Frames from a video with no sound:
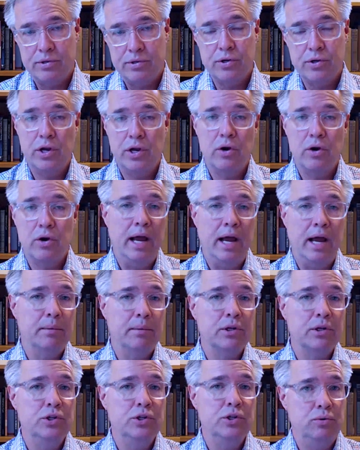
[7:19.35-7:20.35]
So you're
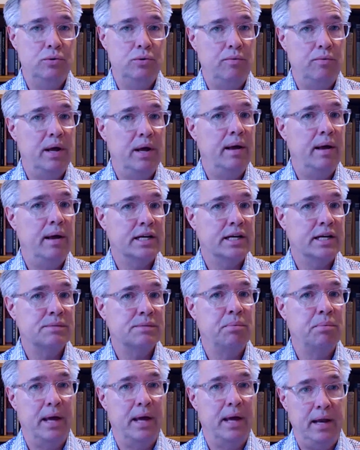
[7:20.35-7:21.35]
able to
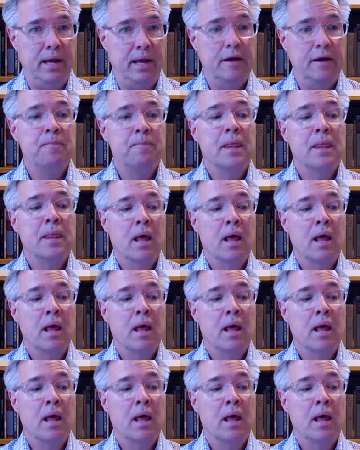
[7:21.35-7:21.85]
explain